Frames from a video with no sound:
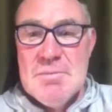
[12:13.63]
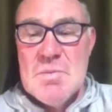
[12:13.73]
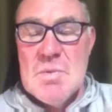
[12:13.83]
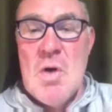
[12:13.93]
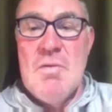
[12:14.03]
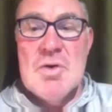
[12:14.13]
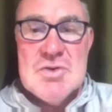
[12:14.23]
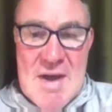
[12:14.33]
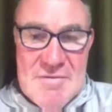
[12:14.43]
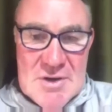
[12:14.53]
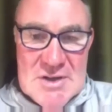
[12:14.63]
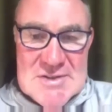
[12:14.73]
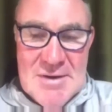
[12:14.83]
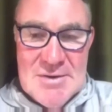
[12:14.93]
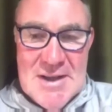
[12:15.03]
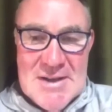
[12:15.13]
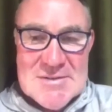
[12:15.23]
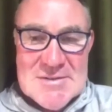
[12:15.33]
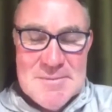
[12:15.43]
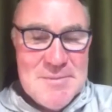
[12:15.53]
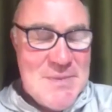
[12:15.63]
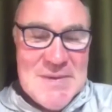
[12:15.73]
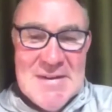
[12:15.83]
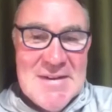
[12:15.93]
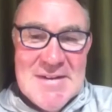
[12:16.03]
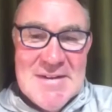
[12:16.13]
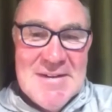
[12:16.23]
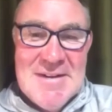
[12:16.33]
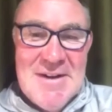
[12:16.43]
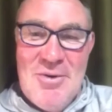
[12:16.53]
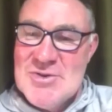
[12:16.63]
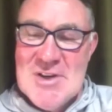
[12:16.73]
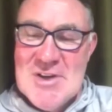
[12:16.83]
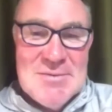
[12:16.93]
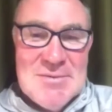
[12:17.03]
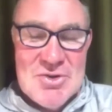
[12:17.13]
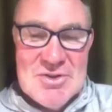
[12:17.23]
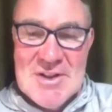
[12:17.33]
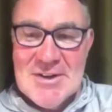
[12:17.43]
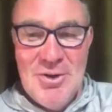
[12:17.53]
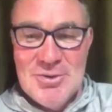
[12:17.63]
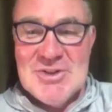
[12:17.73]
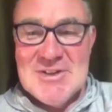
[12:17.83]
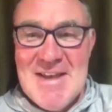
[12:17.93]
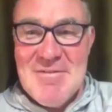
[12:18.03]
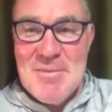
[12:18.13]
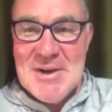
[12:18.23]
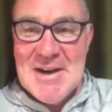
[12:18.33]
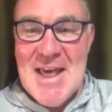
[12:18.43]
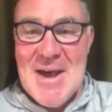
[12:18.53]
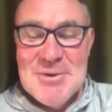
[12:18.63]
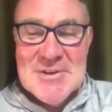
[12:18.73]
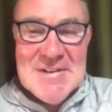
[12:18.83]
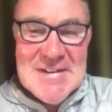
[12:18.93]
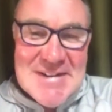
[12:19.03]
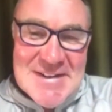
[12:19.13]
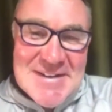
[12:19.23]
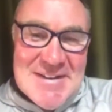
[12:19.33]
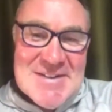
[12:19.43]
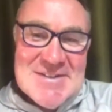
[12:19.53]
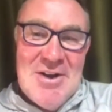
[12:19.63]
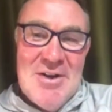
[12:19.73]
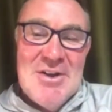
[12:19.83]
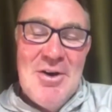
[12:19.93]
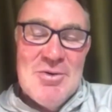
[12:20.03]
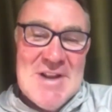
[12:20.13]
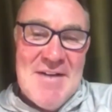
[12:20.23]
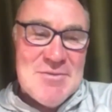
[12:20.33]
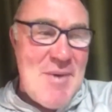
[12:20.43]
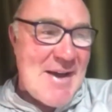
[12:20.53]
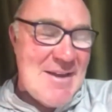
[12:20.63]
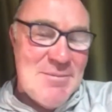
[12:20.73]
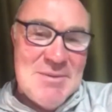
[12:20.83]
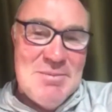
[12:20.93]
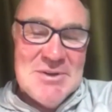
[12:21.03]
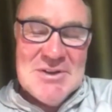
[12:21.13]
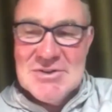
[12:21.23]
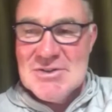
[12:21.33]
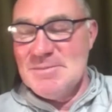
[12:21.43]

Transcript: overlooks the referees nowadays. And I always say to him, Roger, that goal should never have been allowed. So he always laughs back at me, because